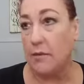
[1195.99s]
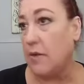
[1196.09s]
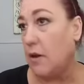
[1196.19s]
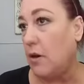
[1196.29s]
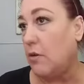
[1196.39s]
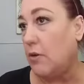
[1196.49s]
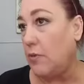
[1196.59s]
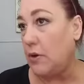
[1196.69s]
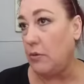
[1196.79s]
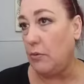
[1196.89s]
So
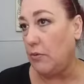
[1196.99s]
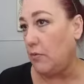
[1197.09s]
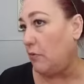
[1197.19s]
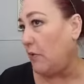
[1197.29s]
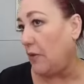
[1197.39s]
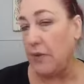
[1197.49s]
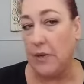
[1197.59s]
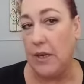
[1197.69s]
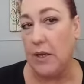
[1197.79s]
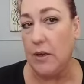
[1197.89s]
if you felt the
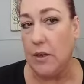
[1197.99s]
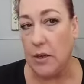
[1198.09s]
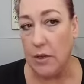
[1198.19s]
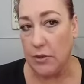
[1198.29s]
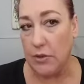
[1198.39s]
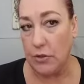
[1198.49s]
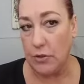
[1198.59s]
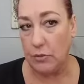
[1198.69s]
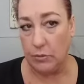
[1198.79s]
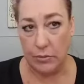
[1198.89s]
need
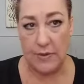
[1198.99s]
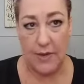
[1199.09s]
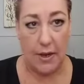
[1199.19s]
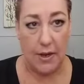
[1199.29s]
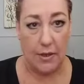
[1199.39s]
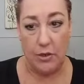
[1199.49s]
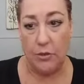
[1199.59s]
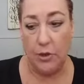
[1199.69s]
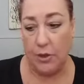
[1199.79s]
to set it, you